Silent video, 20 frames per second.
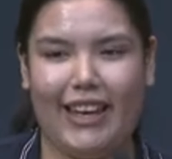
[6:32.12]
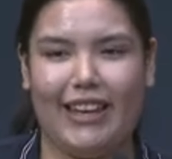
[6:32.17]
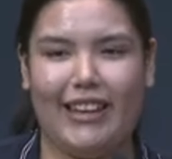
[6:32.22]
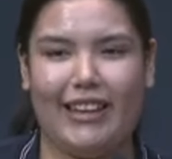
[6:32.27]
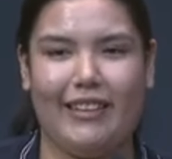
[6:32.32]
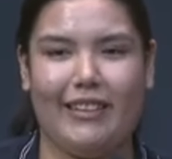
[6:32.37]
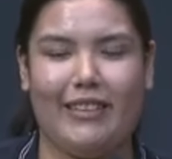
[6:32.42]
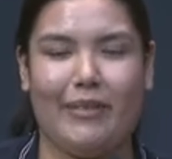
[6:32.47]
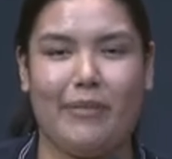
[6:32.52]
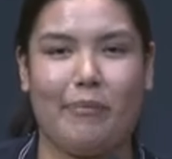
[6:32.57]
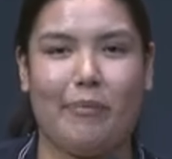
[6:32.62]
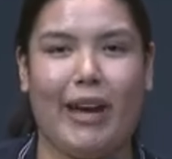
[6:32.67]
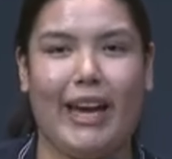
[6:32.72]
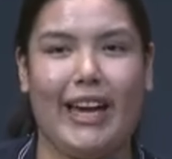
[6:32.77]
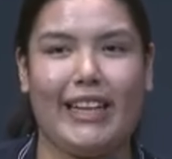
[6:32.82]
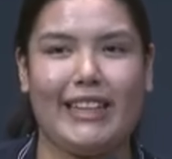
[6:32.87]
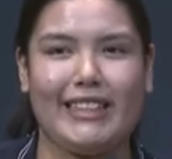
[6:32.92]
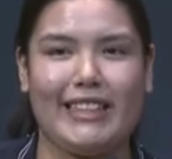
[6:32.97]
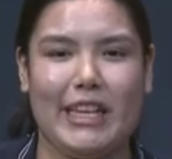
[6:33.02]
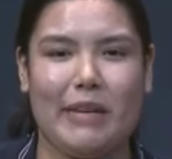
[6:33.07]
And
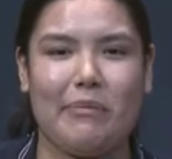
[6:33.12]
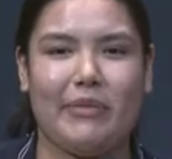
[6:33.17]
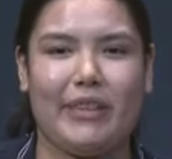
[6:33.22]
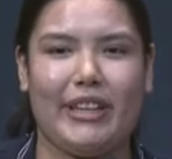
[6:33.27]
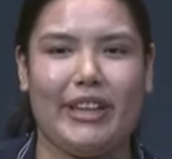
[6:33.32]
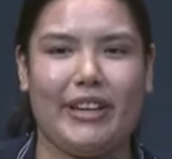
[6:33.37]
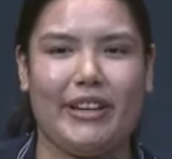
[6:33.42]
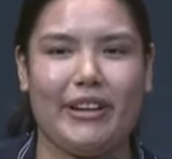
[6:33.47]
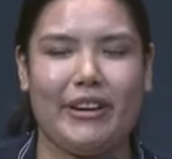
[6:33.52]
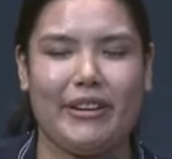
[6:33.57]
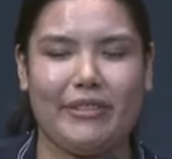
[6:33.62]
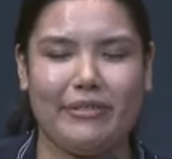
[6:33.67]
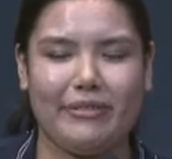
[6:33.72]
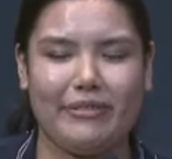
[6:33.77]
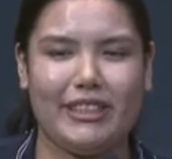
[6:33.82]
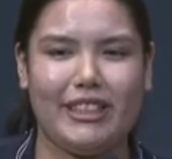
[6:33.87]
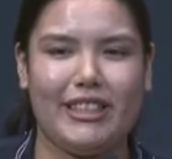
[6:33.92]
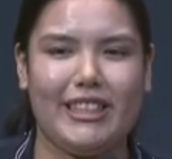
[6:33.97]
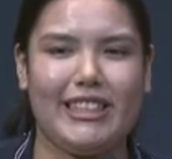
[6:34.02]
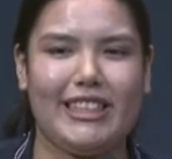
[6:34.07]
my team leader,
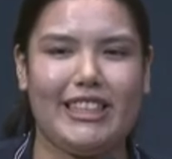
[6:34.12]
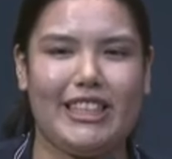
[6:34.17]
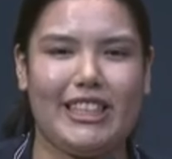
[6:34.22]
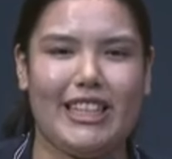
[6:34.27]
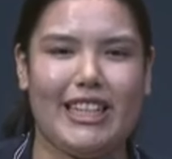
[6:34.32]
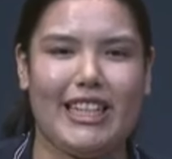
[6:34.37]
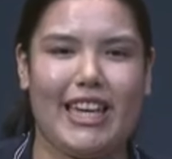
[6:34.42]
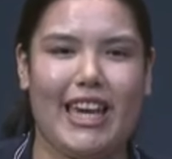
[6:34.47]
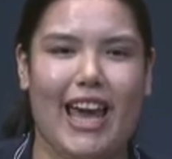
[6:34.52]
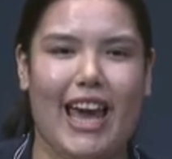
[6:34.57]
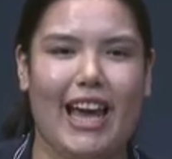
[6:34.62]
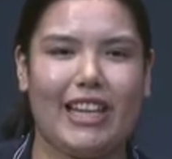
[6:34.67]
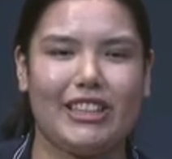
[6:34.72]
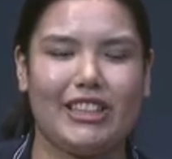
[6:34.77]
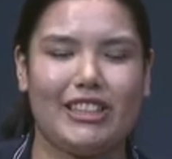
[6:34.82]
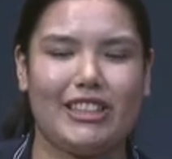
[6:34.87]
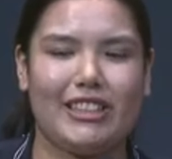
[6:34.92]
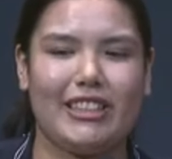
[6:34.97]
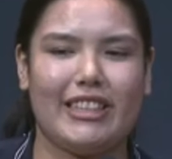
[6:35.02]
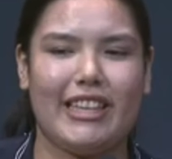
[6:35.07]
she
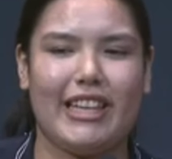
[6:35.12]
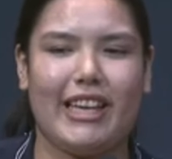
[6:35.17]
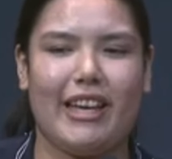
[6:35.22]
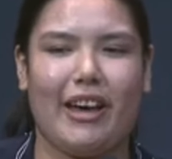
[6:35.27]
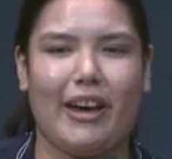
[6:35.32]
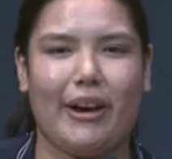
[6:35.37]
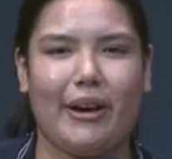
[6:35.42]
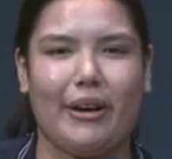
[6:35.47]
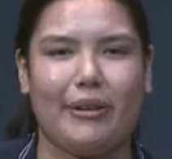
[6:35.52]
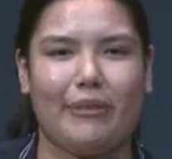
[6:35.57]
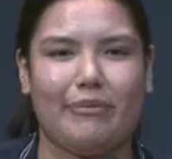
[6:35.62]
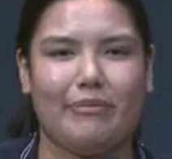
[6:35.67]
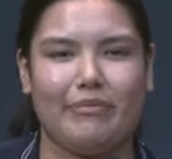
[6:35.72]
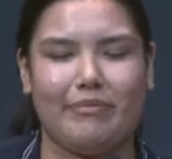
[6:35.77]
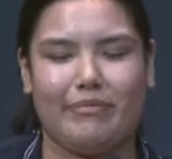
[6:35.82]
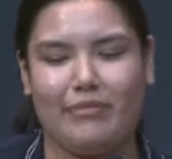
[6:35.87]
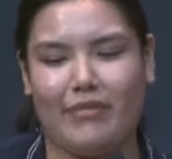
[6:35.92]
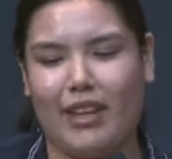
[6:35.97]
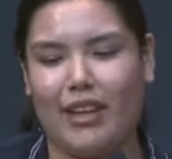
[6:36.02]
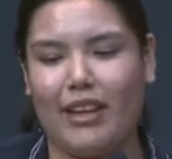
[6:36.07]
actually
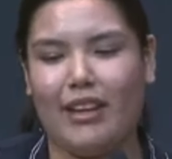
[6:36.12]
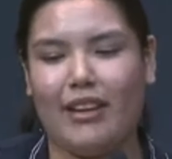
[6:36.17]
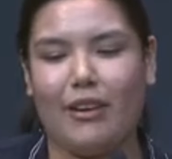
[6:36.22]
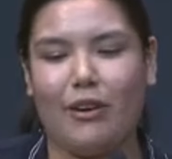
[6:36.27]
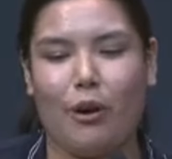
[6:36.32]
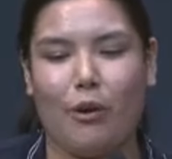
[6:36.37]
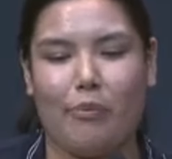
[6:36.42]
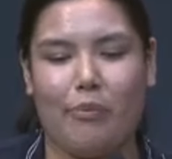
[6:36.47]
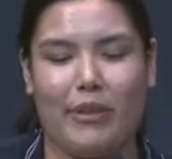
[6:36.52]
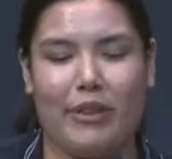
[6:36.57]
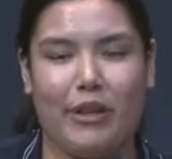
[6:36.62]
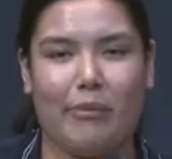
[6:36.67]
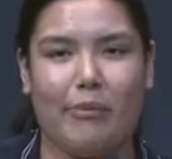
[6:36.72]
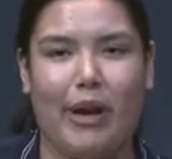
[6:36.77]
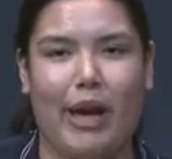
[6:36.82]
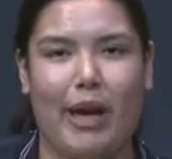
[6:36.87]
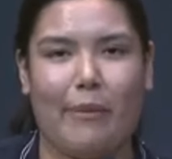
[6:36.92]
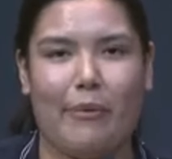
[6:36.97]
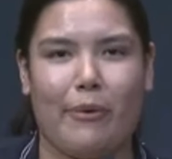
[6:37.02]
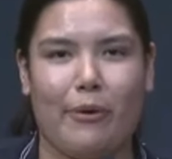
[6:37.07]
opened the
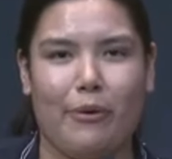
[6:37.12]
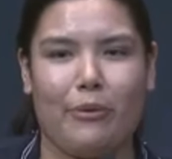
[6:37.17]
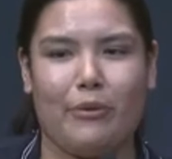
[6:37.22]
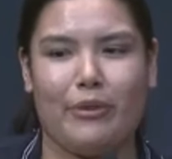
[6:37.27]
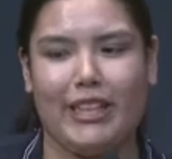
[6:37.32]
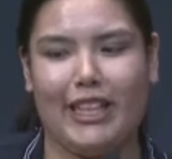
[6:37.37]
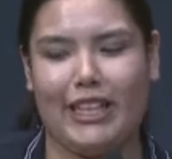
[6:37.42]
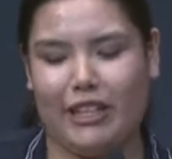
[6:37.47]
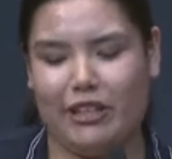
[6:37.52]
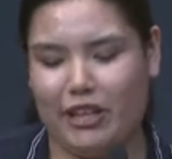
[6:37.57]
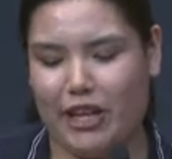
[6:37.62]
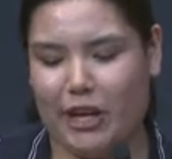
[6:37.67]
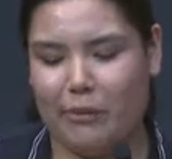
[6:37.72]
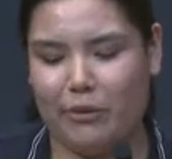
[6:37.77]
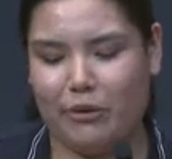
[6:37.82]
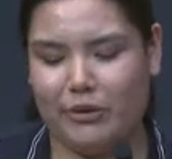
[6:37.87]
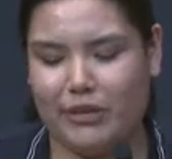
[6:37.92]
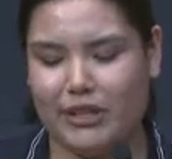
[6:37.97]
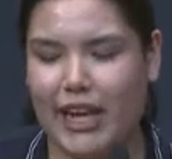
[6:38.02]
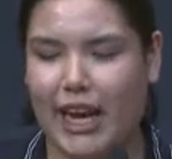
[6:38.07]
Bible in
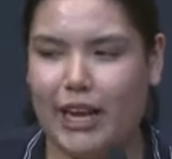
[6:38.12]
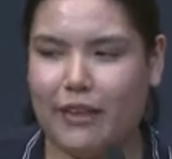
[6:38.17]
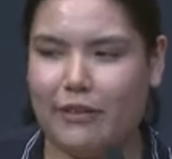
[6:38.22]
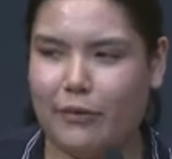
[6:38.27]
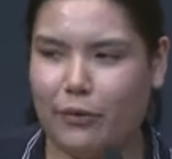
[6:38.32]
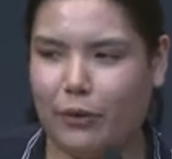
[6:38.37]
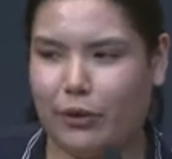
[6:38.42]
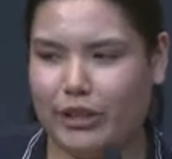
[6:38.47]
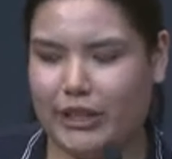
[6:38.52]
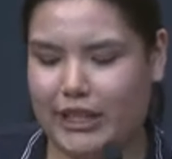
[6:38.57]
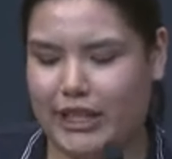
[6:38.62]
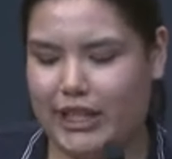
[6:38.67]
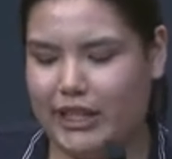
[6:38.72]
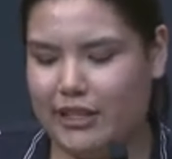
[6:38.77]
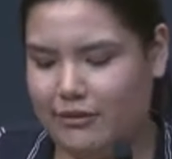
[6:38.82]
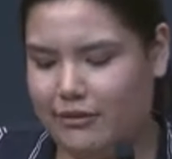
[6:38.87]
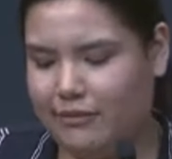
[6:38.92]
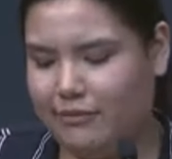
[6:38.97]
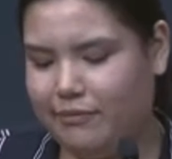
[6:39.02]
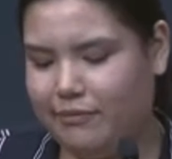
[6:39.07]
Hebrews 10:14.